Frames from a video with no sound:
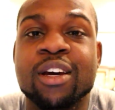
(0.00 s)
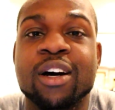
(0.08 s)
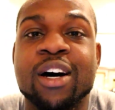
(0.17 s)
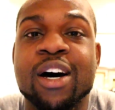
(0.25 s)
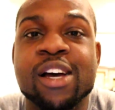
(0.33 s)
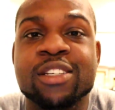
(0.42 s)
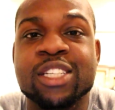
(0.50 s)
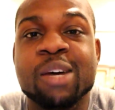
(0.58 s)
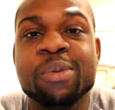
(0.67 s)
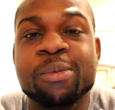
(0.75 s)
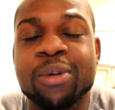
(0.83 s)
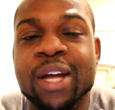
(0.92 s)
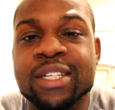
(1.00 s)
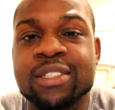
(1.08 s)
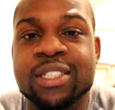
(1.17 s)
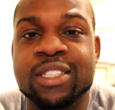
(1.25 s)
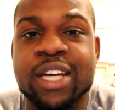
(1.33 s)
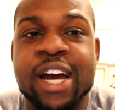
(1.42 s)
uh, some people like
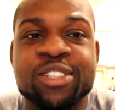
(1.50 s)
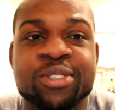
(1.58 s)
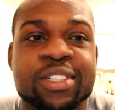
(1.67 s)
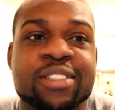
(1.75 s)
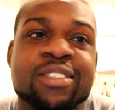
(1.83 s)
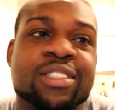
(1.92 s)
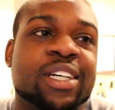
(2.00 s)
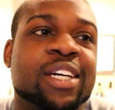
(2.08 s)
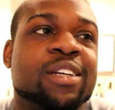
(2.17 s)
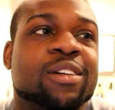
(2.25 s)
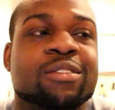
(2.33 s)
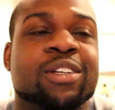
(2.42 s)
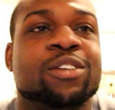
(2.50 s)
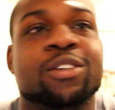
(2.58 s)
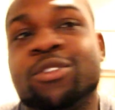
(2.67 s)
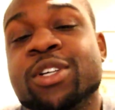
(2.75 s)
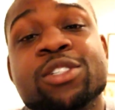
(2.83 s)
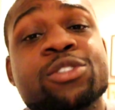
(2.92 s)
to exaggerate and say it
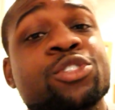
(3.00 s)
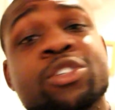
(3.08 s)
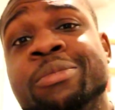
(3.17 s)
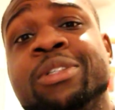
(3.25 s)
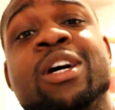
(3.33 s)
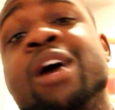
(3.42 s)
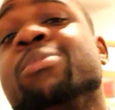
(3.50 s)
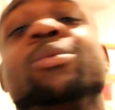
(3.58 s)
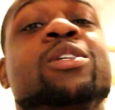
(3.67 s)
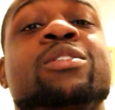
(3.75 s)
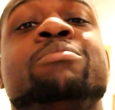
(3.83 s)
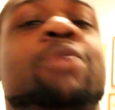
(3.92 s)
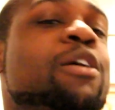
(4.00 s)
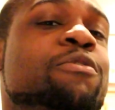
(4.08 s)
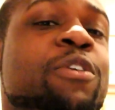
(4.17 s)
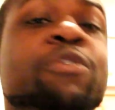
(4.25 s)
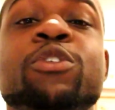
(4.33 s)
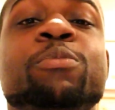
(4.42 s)
increases your metabolism by
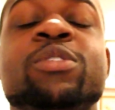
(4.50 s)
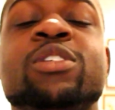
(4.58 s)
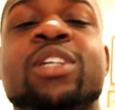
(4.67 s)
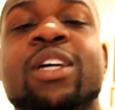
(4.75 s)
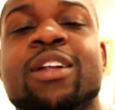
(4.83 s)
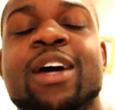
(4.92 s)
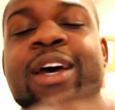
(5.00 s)
50%.